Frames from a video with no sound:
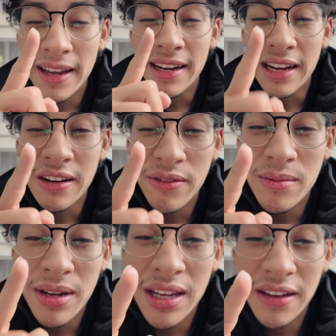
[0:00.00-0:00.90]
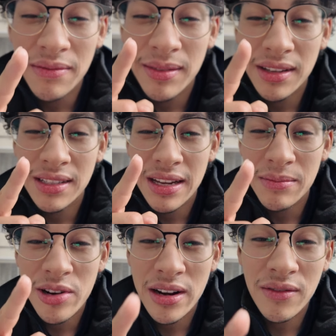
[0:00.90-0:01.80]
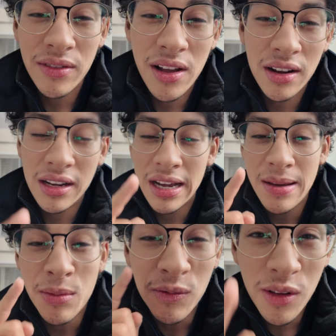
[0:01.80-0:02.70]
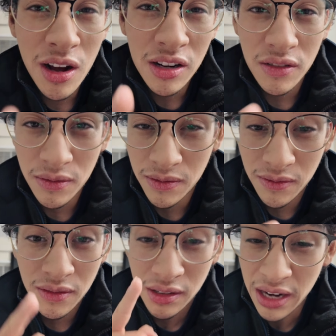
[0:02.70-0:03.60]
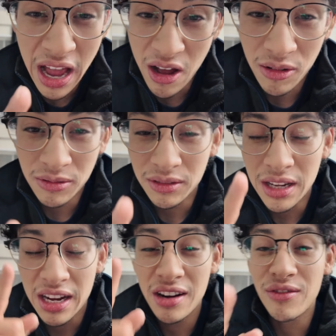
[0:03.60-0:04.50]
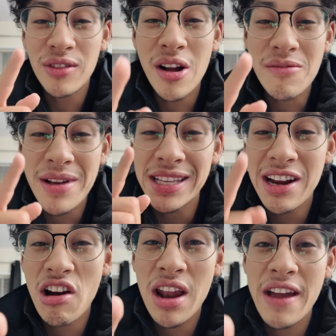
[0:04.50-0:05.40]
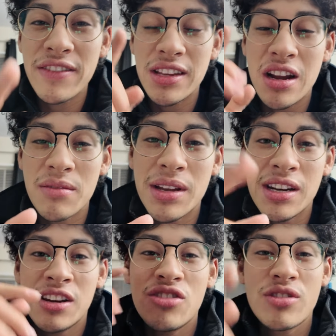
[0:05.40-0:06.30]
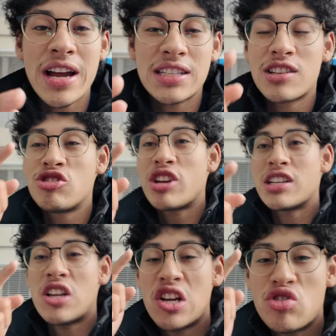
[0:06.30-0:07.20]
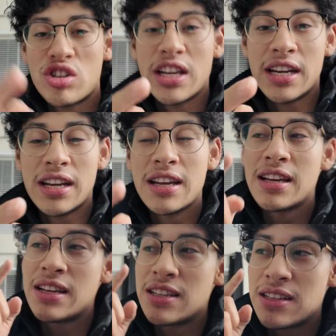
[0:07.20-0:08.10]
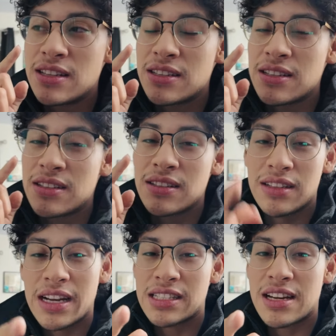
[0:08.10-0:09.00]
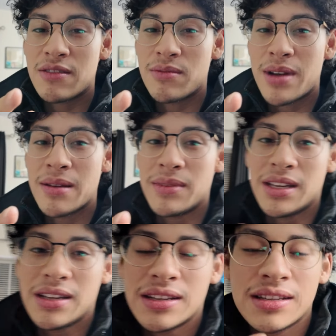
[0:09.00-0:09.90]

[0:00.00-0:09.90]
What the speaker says: And I gotta film my life because I am trying to vlog. I am a vlogger now. I gotta vlog my entire life and document it to you guys because you guys are interested. You guys gotta remind me.